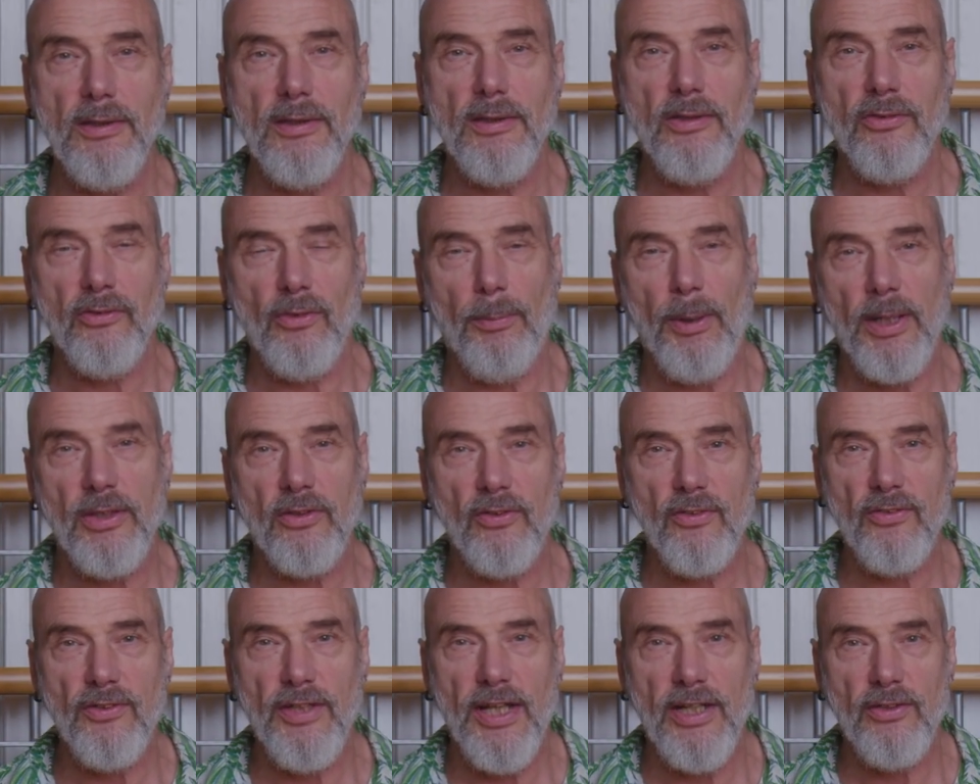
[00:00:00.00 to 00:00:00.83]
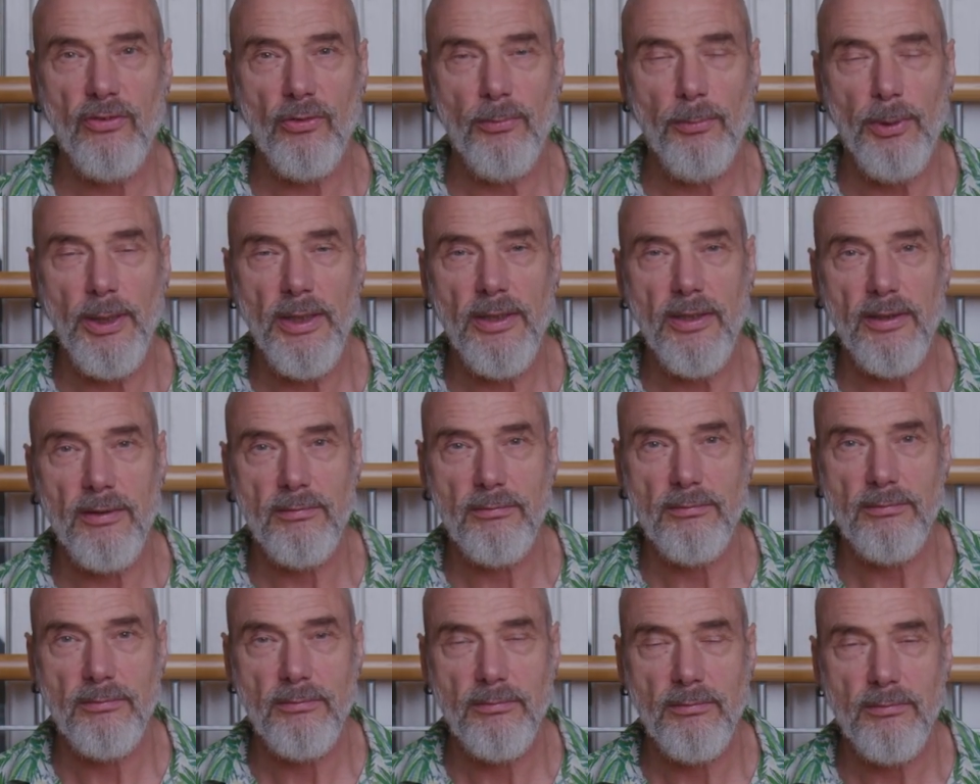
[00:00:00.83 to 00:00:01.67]
So practice nasal breathing.
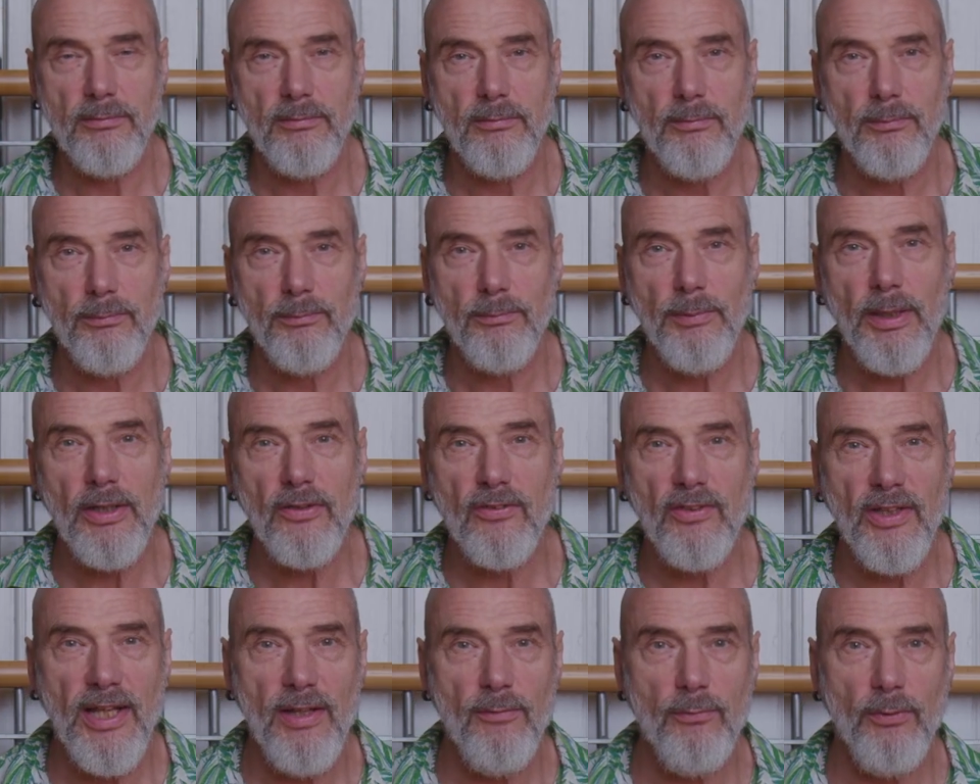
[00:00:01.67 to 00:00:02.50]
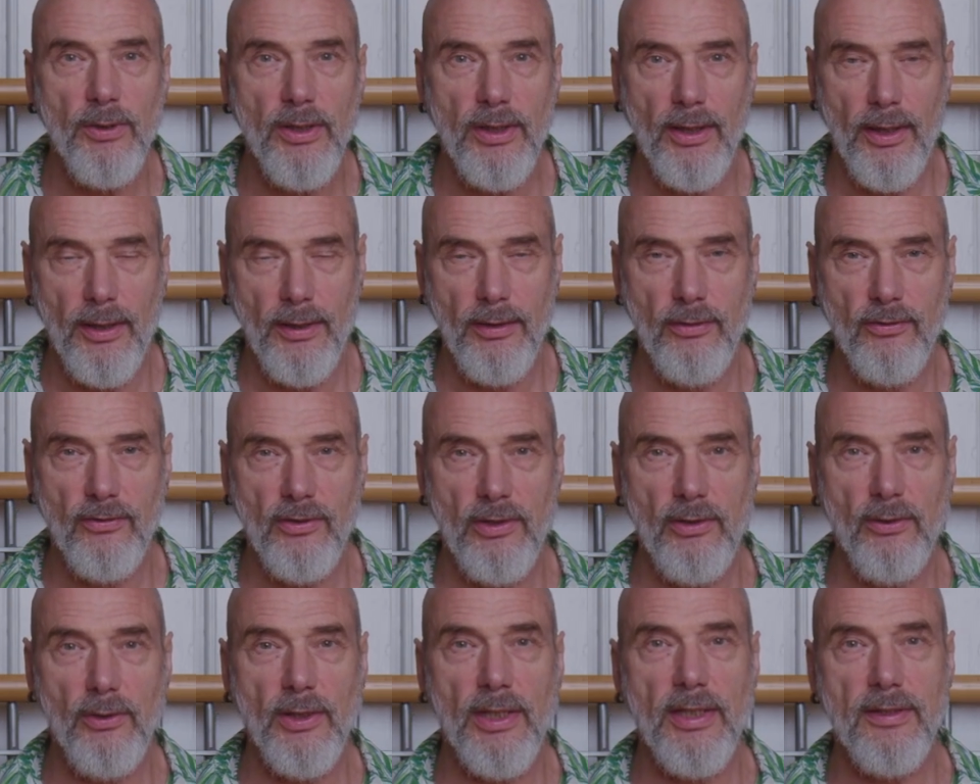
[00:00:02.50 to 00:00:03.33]
Practice it every day
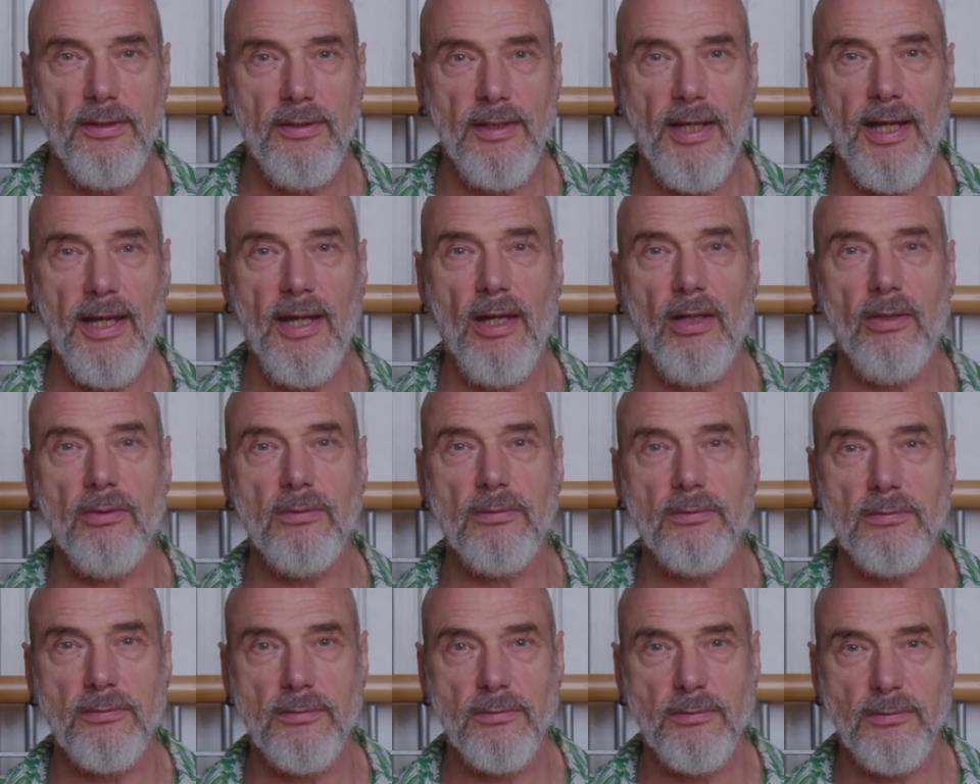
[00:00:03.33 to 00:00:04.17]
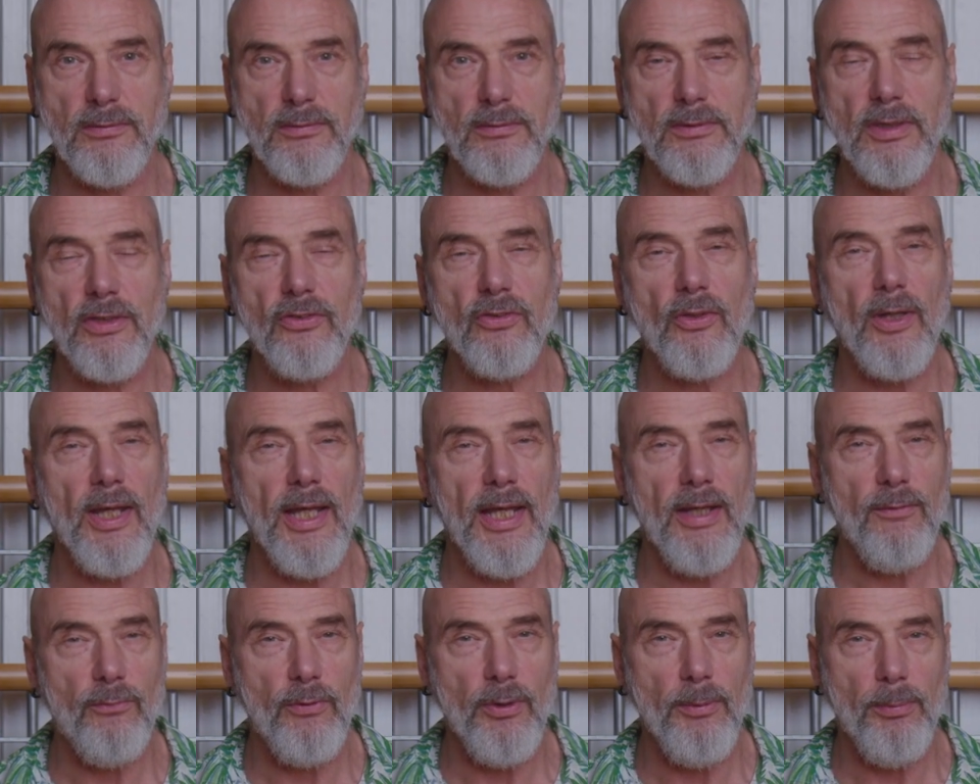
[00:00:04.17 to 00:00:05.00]
until you get it down. So
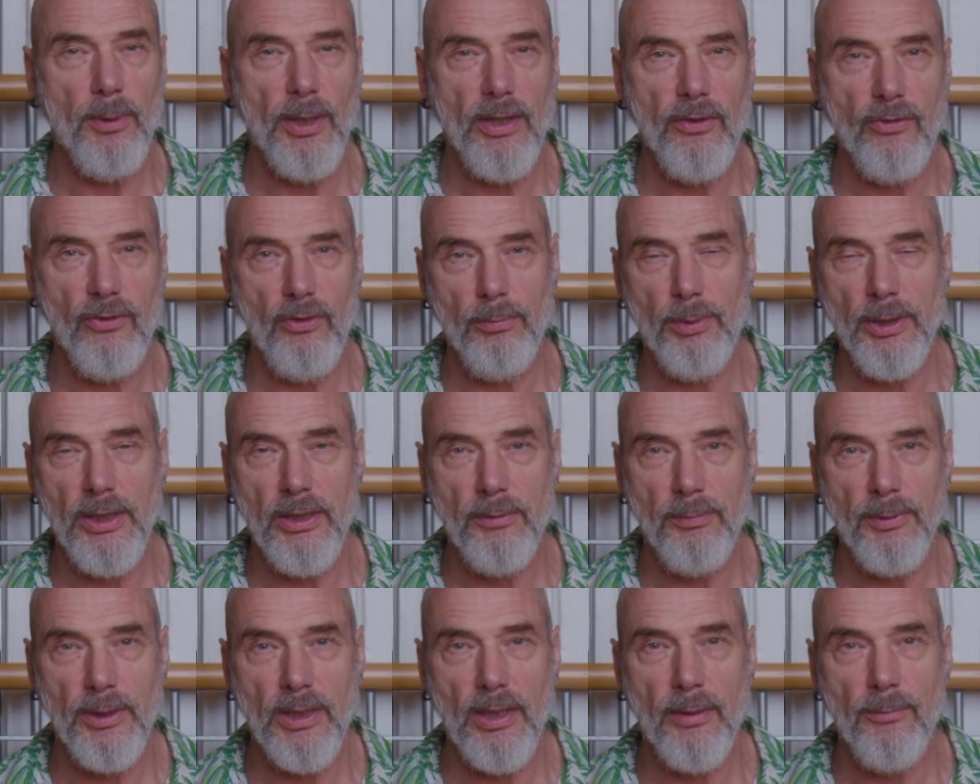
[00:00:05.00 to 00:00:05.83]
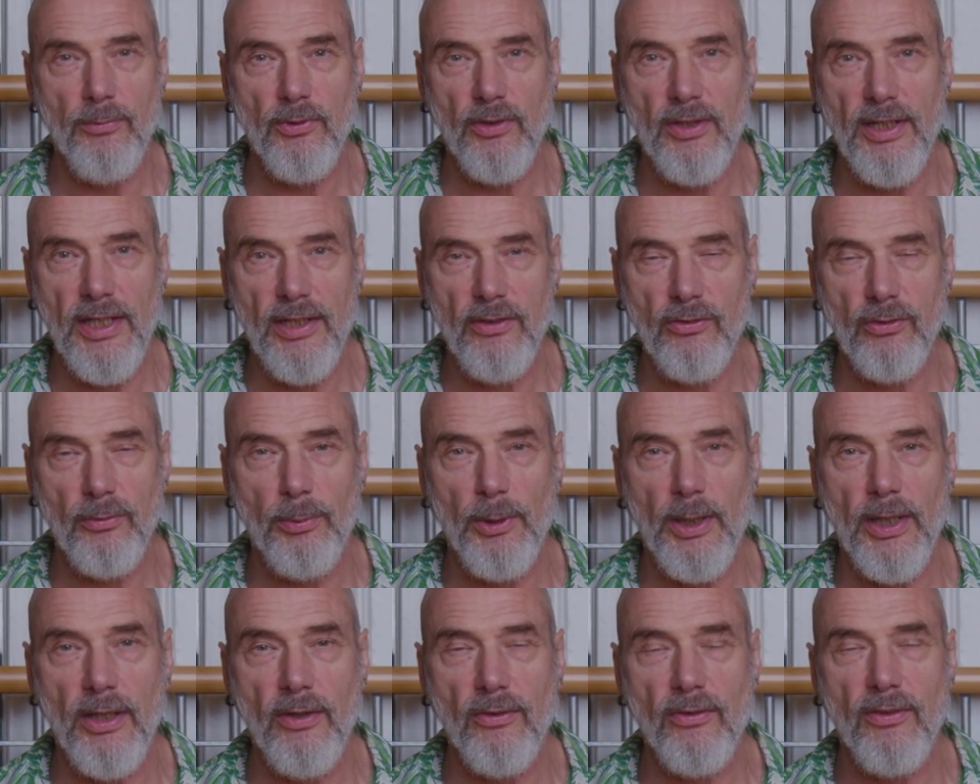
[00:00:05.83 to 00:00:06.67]
every breath you breathe becomes a nasal
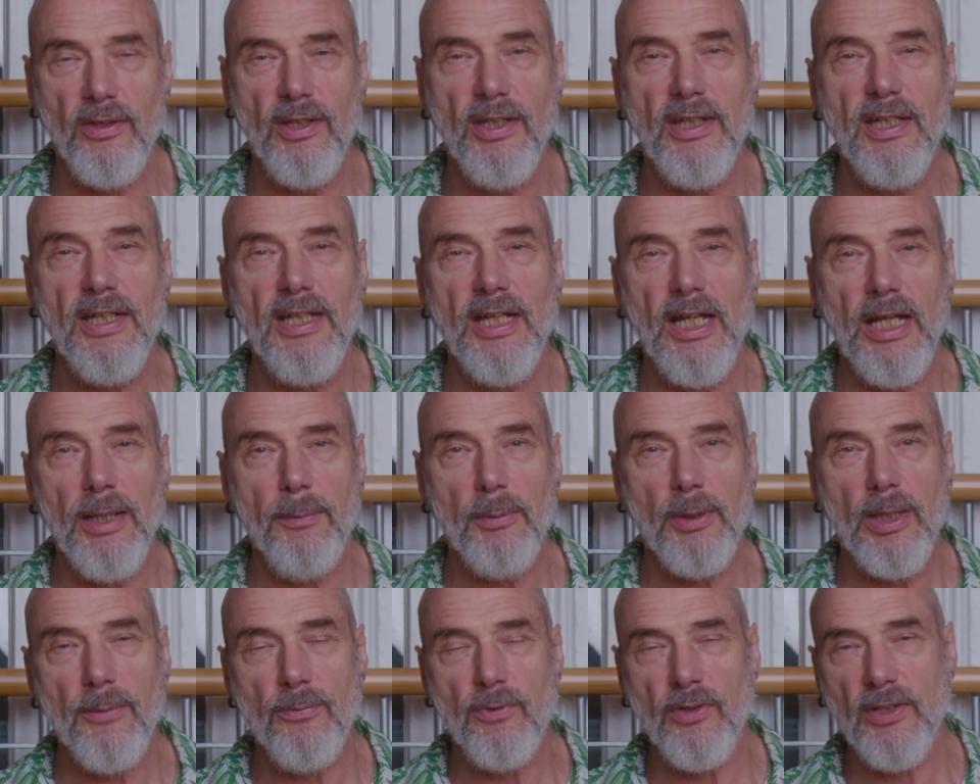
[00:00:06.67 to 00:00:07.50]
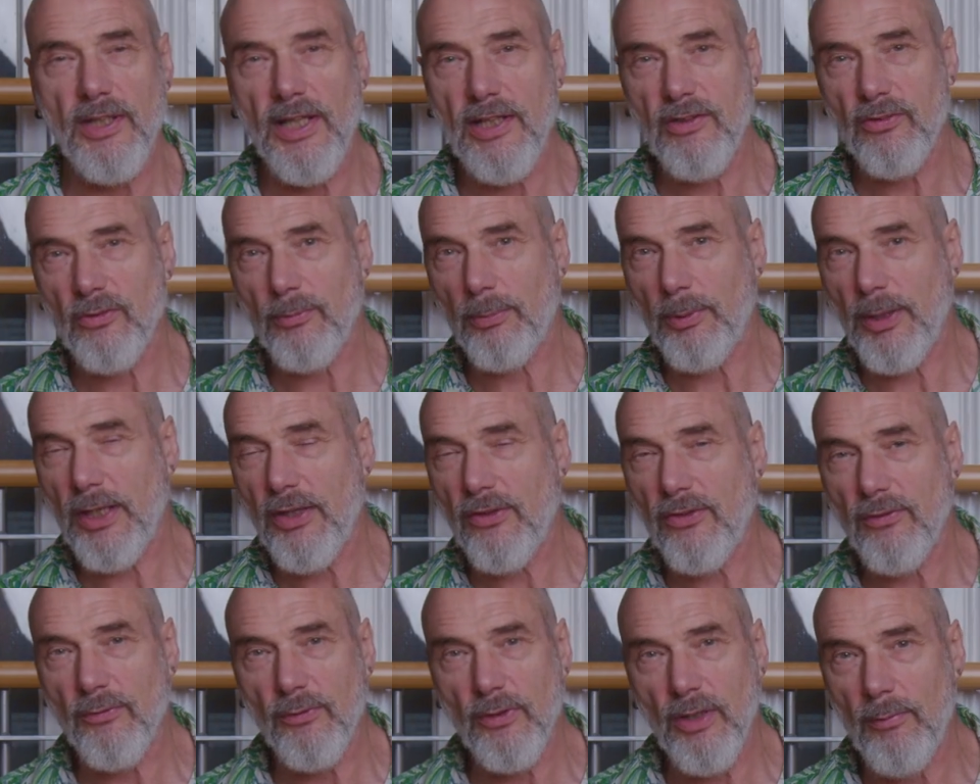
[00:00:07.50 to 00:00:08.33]
breath, and it becomes a nasal
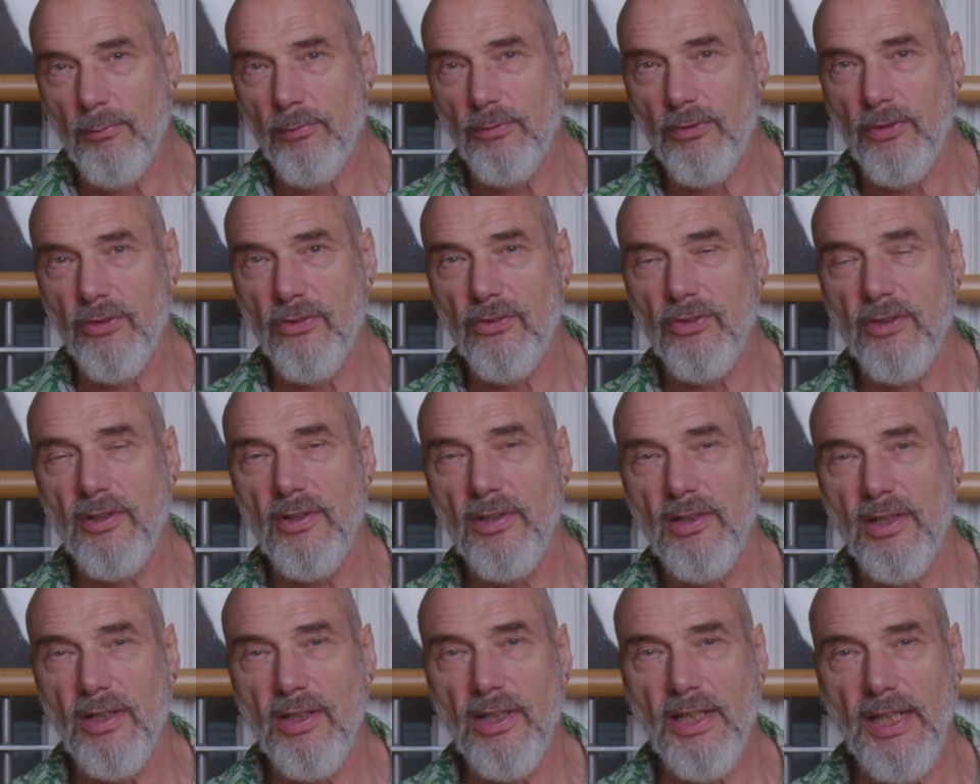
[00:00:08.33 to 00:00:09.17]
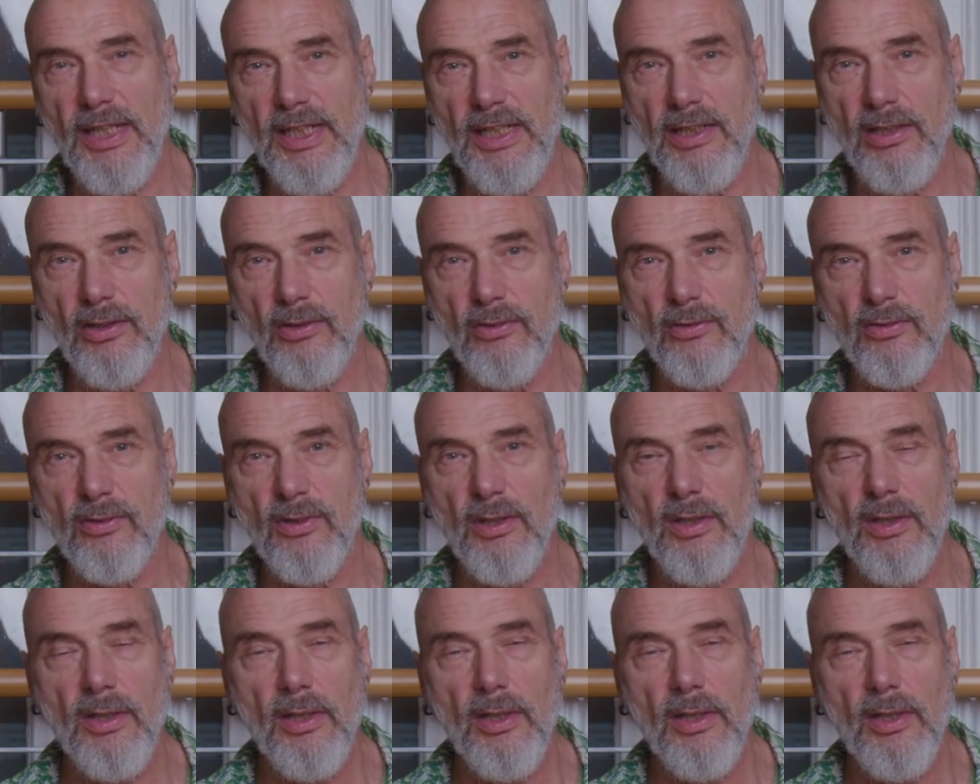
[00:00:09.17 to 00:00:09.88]
breath of comfort and ease.